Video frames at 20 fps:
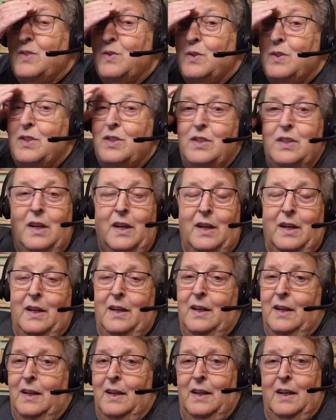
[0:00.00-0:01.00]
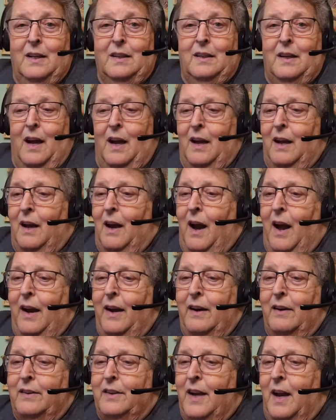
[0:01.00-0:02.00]
one's Hot
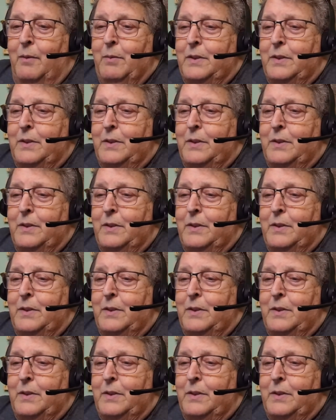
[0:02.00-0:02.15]
Air Tom.